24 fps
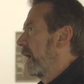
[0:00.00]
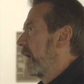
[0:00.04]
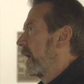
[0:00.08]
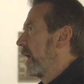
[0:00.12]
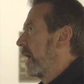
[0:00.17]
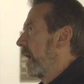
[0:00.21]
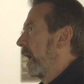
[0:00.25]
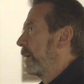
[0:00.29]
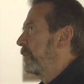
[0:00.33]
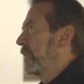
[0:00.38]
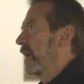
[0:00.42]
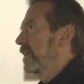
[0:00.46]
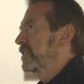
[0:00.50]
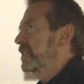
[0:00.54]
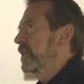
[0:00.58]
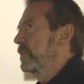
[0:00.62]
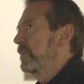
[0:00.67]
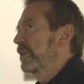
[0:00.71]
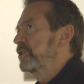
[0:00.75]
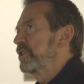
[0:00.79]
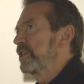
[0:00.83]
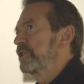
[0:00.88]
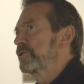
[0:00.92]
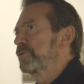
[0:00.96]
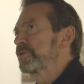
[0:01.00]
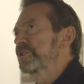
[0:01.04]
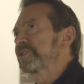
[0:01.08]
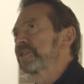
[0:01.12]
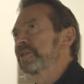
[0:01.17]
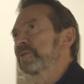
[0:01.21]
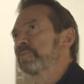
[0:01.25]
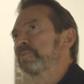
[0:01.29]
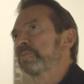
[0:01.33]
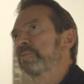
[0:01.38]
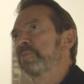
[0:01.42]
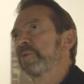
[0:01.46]
I'm not so much
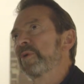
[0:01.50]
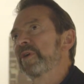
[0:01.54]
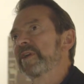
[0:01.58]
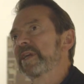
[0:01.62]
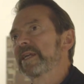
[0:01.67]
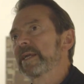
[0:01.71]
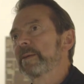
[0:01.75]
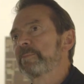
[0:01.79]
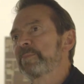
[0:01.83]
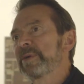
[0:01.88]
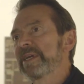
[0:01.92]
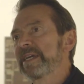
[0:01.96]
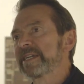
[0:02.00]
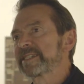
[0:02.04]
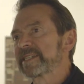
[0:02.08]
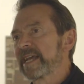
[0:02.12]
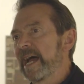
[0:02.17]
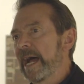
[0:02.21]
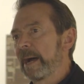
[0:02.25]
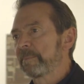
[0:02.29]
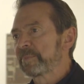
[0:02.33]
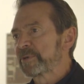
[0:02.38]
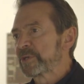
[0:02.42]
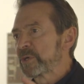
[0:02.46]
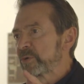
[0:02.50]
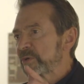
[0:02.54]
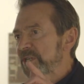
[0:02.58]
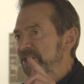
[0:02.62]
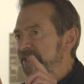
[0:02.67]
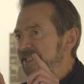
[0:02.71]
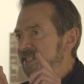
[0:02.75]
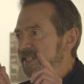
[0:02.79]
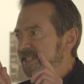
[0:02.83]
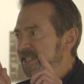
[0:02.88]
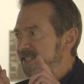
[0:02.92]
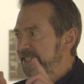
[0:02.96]
interested in bringing a piece up to a
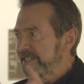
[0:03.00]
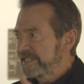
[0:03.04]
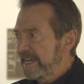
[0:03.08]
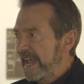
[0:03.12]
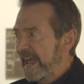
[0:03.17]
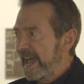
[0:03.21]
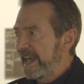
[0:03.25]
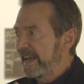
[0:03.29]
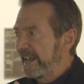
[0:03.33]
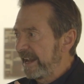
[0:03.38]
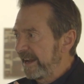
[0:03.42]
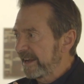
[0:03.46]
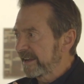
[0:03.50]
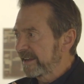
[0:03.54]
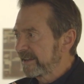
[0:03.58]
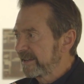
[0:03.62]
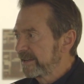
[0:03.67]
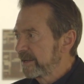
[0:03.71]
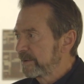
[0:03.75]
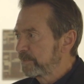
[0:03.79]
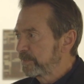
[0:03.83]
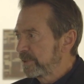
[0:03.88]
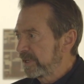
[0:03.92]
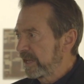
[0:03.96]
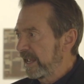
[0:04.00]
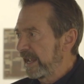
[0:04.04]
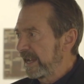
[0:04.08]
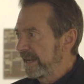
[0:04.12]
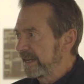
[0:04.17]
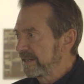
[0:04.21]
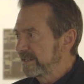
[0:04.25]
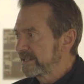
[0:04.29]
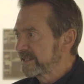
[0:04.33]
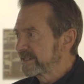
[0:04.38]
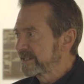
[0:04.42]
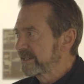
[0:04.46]
static
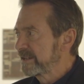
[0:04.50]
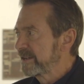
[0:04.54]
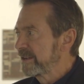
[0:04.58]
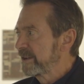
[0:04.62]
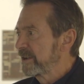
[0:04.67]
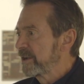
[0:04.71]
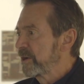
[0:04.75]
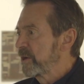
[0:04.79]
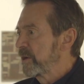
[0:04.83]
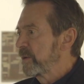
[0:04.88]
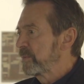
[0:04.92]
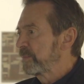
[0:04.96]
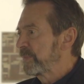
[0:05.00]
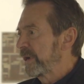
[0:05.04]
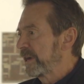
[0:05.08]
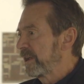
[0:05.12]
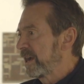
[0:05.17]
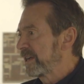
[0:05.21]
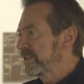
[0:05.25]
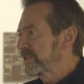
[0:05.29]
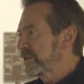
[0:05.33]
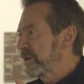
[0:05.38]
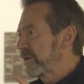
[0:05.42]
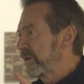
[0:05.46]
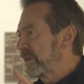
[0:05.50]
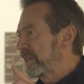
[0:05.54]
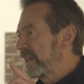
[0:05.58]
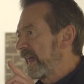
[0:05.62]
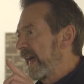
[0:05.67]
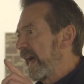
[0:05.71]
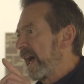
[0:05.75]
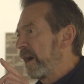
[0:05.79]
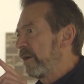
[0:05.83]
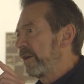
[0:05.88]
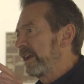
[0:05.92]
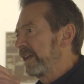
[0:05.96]
place, but also
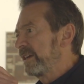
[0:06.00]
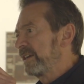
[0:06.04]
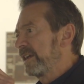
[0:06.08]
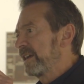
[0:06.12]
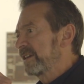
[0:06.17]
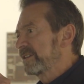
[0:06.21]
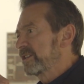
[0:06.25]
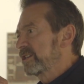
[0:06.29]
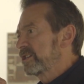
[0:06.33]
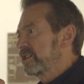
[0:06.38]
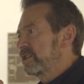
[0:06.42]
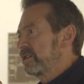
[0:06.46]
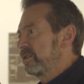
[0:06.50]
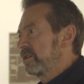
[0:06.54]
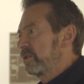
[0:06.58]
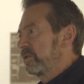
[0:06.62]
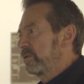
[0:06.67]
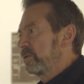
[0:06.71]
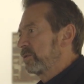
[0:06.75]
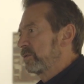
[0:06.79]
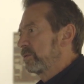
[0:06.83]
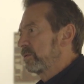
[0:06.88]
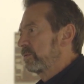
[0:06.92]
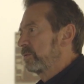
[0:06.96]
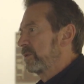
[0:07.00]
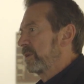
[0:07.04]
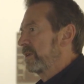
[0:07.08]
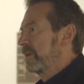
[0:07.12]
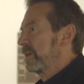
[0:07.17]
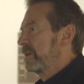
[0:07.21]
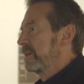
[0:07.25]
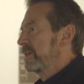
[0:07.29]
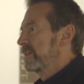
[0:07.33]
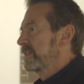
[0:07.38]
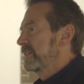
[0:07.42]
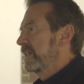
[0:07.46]
allowing it to
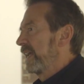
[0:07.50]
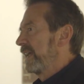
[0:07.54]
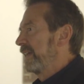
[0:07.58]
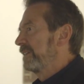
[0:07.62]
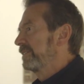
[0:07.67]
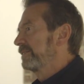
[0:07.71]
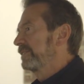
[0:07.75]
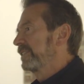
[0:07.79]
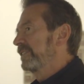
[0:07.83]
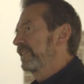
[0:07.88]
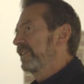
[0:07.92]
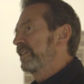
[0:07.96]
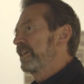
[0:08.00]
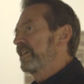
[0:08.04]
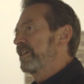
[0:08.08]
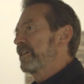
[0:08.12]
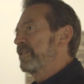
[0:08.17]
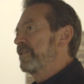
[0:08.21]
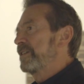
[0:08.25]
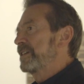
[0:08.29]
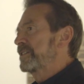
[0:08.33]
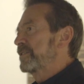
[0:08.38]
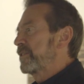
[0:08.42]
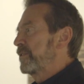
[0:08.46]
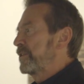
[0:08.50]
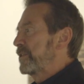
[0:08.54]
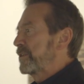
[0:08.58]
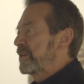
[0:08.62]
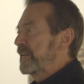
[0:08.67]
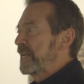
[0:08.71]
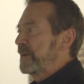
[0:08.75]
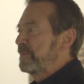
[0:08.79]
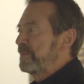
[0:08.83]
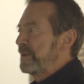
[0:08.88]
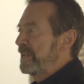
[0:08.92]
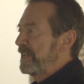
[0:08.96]
say, no, it's only
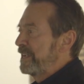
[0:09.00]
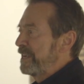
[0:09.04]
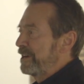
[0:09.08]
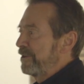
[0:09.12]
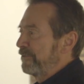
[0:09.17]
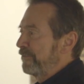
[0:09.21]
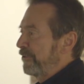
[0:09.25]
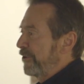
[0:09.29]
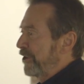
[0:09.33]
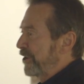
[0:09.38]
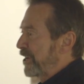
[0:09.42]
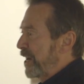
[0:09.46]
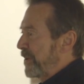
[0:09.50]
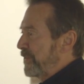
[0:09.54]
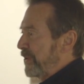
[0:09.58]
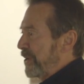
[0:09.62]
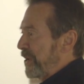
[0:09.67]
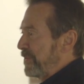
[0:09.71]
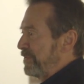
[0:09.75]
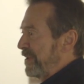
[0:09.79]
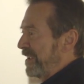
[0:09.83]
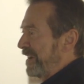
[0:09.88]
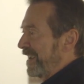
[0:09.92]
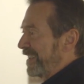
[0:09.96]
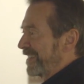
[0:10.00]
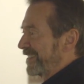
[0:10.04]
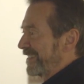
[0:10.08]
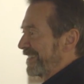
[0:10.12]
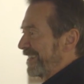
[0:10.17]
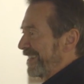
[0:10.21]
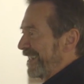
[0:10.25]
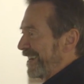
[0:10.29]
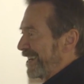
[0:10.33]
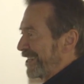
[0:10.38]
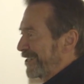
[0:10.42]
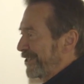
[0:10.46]
going to be here for a couple of minutes
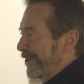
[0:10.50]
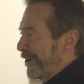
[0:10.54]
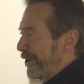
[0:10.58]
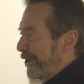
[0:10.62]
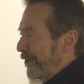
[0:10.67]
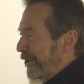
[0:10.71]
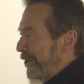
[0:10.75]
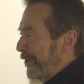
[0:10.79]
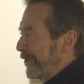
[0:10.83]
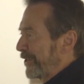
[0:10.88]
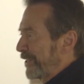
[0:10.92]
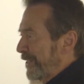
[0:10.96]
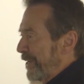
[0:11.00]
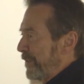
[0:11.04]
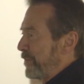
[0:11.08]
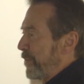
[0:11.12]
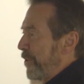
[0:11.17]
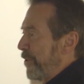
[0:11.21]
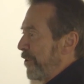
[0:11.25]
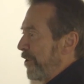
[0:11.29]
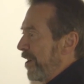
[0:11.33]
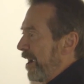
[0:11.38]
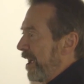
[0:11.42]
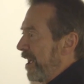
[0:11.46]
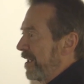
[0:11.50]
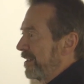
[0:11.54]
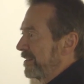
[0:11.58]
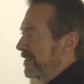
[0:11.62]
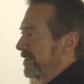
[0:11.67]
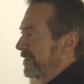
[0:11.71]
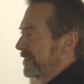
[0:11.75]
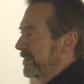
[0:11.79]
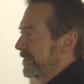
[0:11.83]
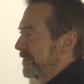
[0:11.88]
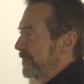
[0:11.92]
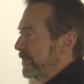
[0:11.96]
and then it's going to go somewhere
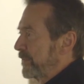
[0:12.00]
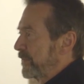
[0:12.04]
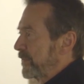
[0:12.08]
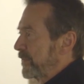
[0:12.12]
else.